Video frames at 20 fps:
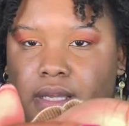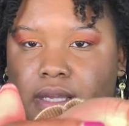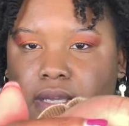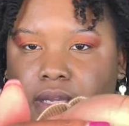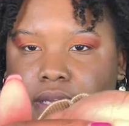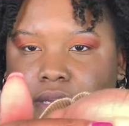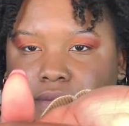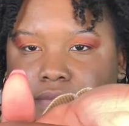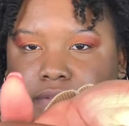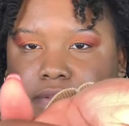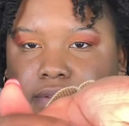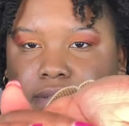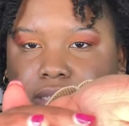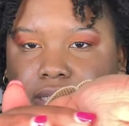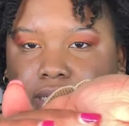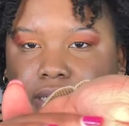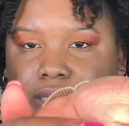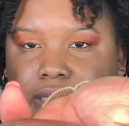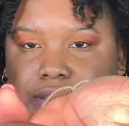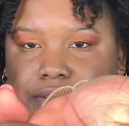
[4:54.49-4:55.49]
if you look
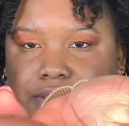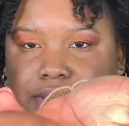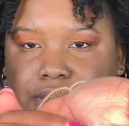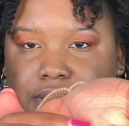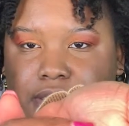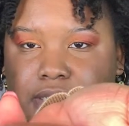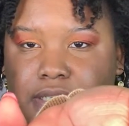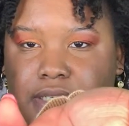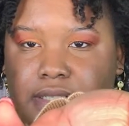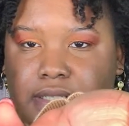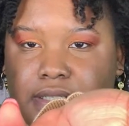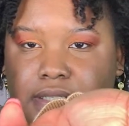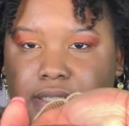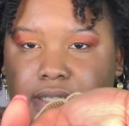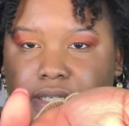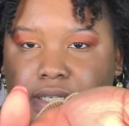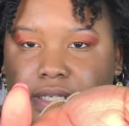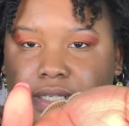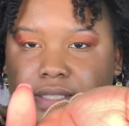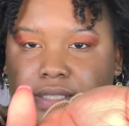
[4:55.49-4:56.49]
closer,
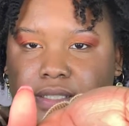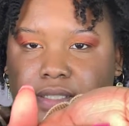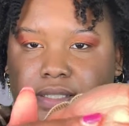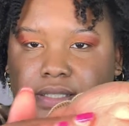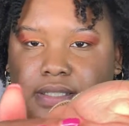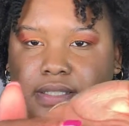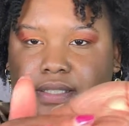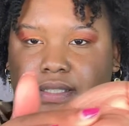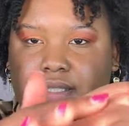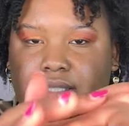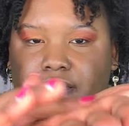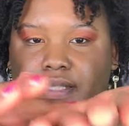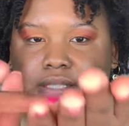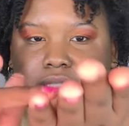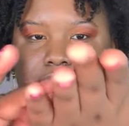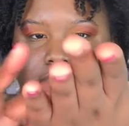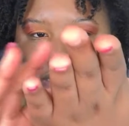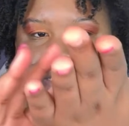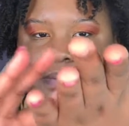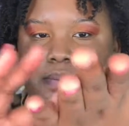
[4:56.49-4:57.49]

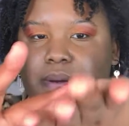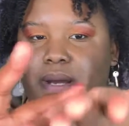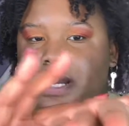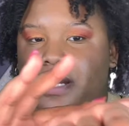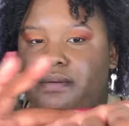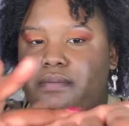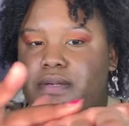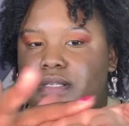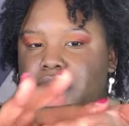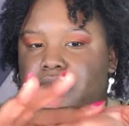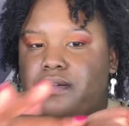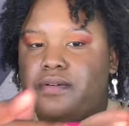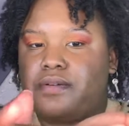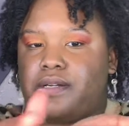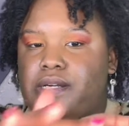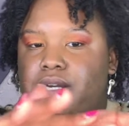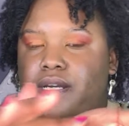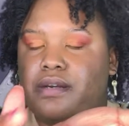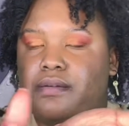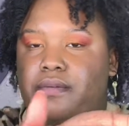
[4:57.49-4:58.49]
this product wasn't
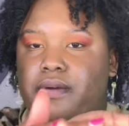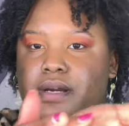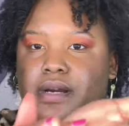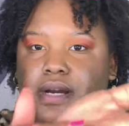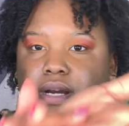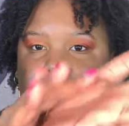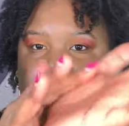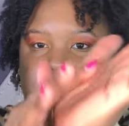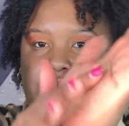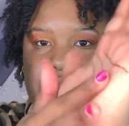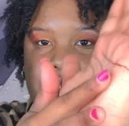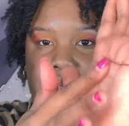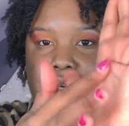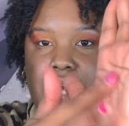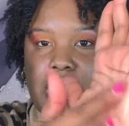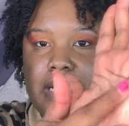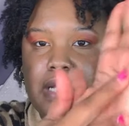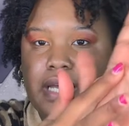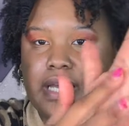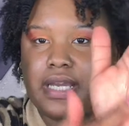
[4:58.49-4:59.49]
going anywhere until
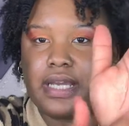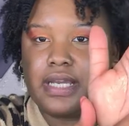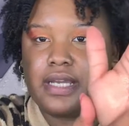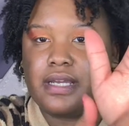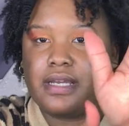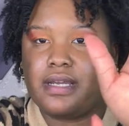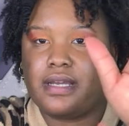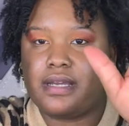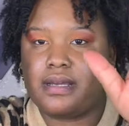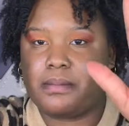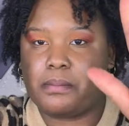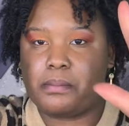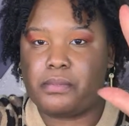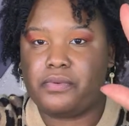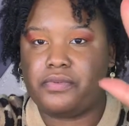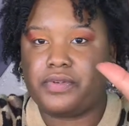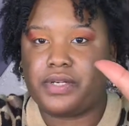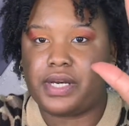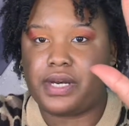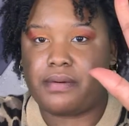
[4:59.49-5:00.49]
I
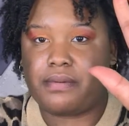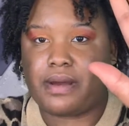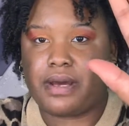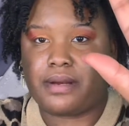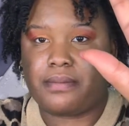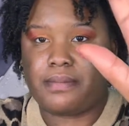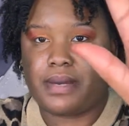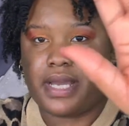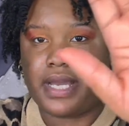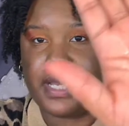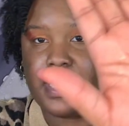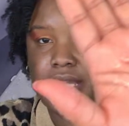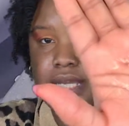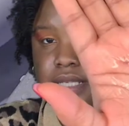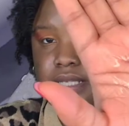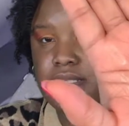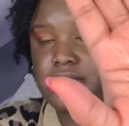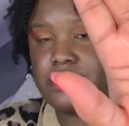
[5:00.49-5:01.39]
moved it around in my hand. So